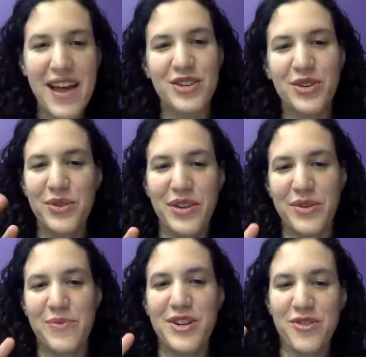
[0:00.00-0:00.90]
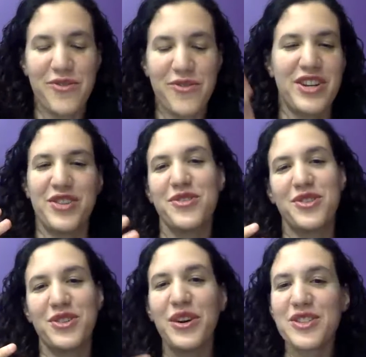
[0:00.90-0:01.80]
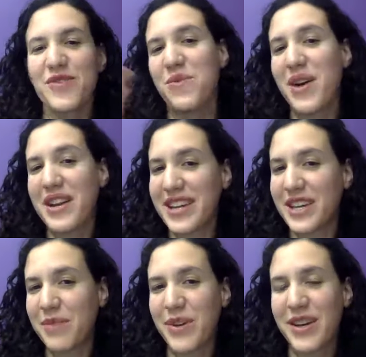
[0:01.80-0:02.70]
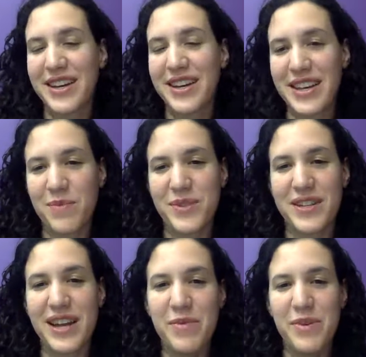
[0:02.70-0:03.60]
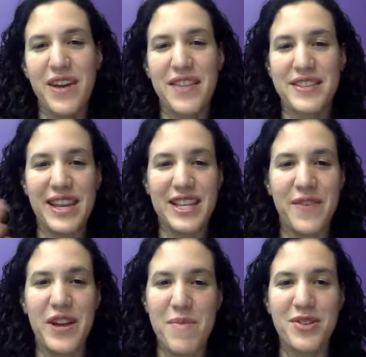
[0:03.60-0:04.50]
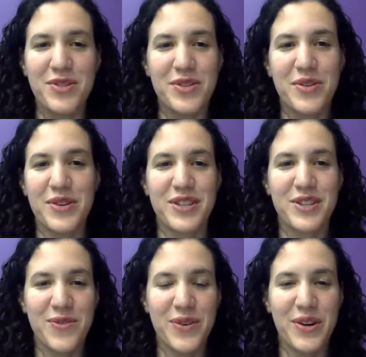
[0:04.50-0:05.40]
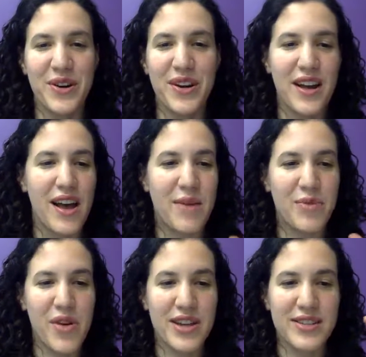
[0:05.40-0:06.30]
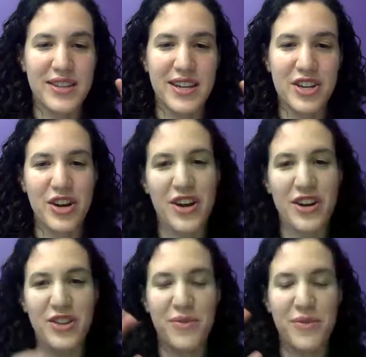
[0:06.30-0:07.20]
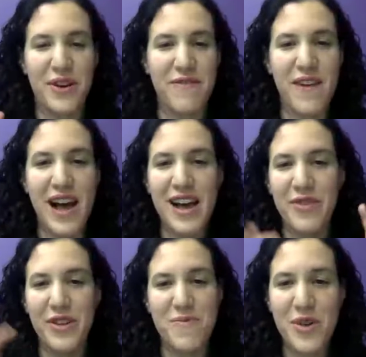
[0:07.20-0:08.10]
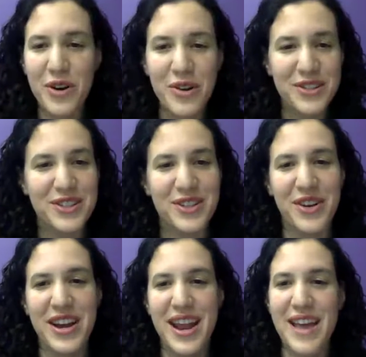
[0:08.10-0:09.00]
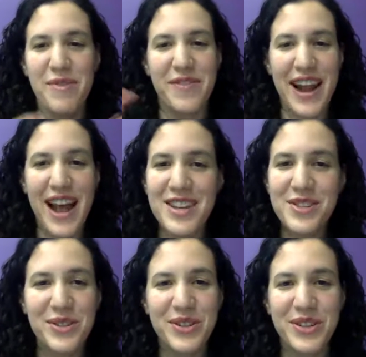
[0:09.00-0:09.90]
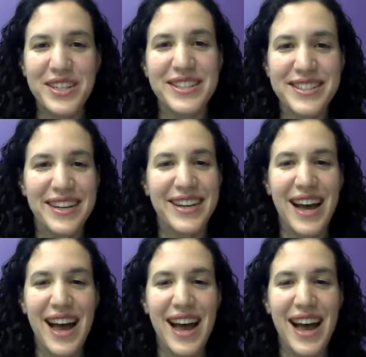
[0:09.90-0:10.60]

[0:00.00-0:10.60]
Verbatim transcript: that. So, you know, once you finish those tutorials, if you want to keep keep studying, we've got these CS fundamentals courses for um, grades kindergarten through grade five. We have more courses to grade eight. We've got high school courses.